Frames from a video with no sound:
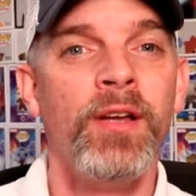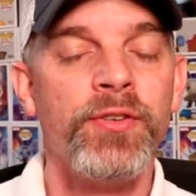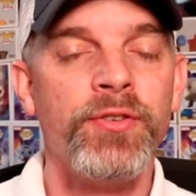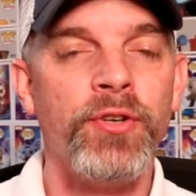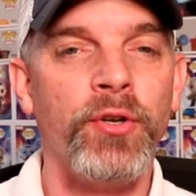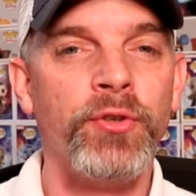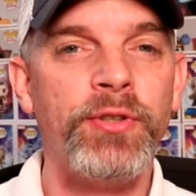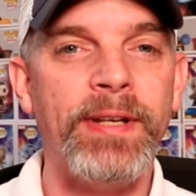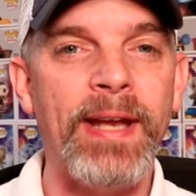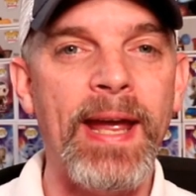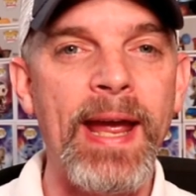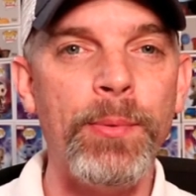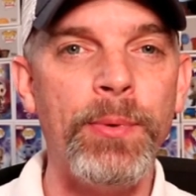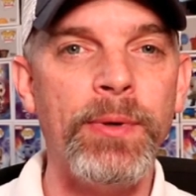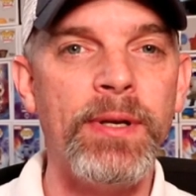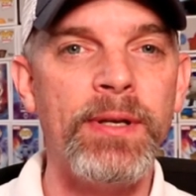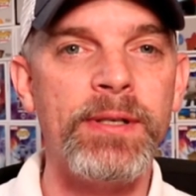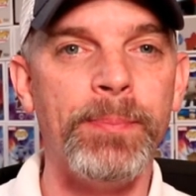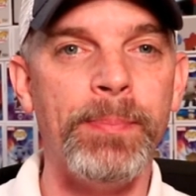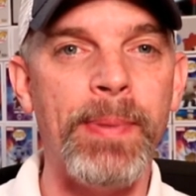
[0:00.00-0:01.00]
So today I
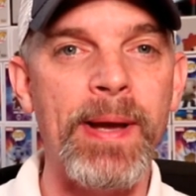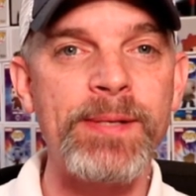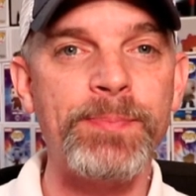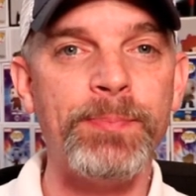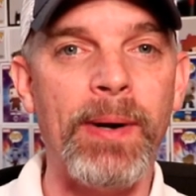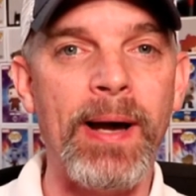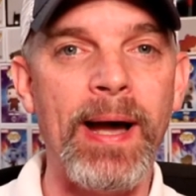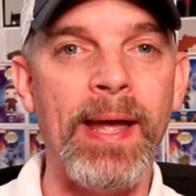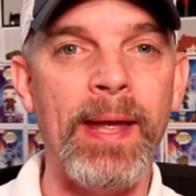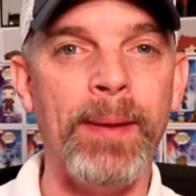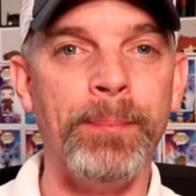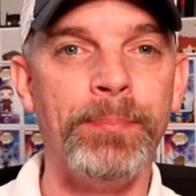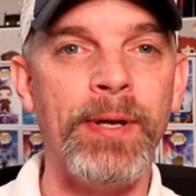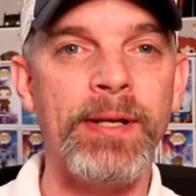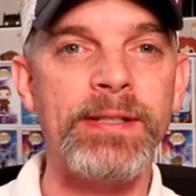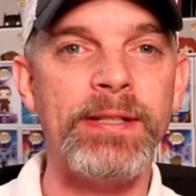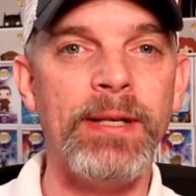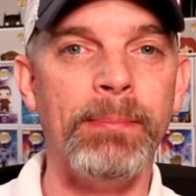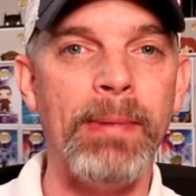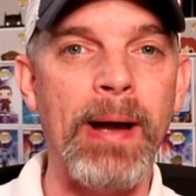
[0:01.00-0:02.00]
went into Best Buy and
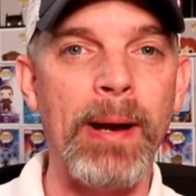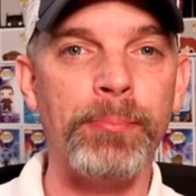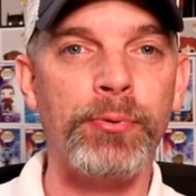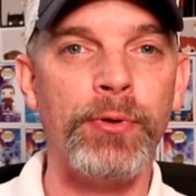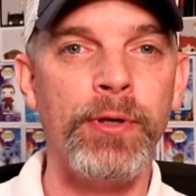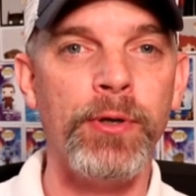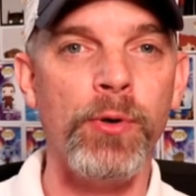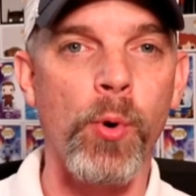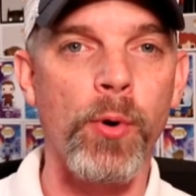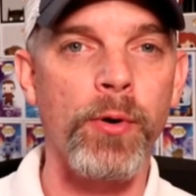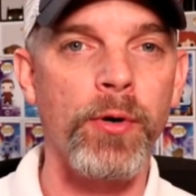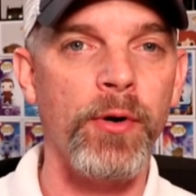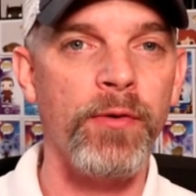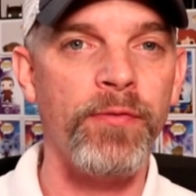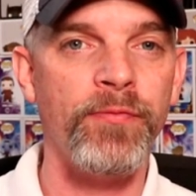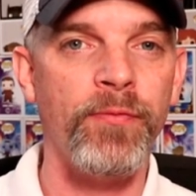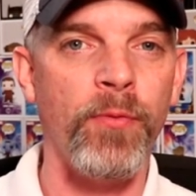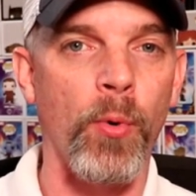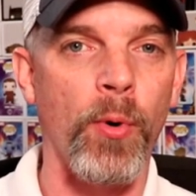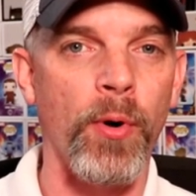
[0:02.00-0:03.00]
picked up my pre-order
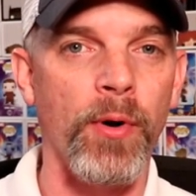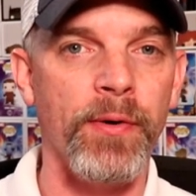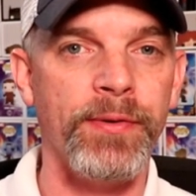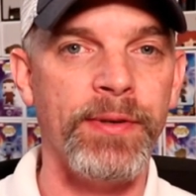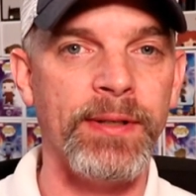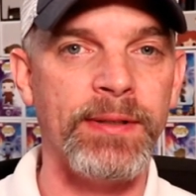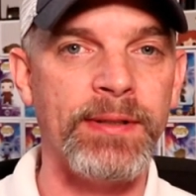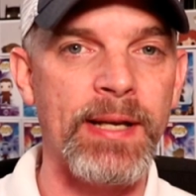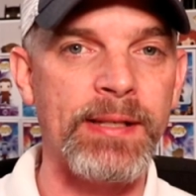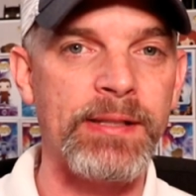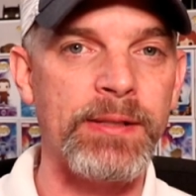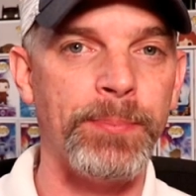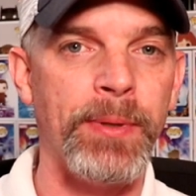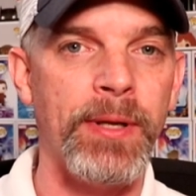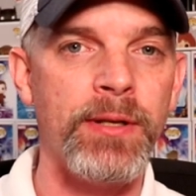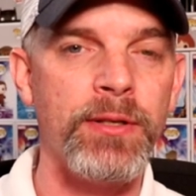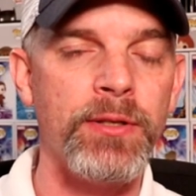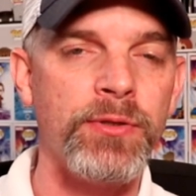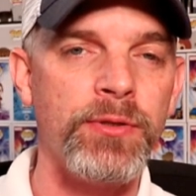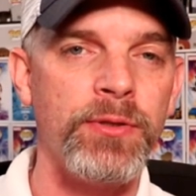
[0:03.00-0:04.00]
for Detective
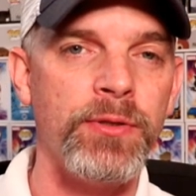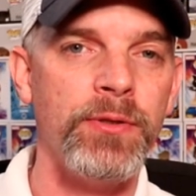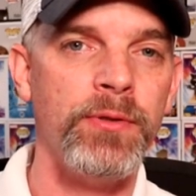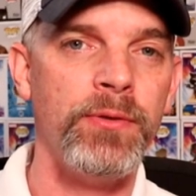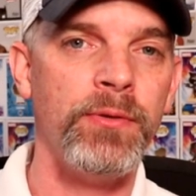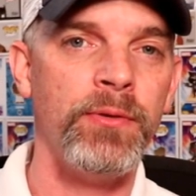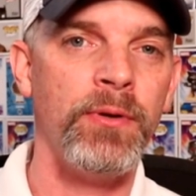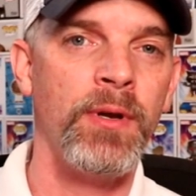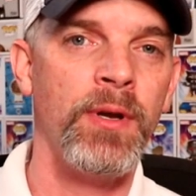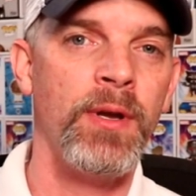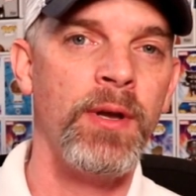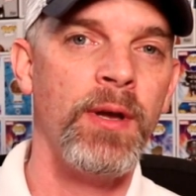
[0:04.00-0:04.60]
Pikachu.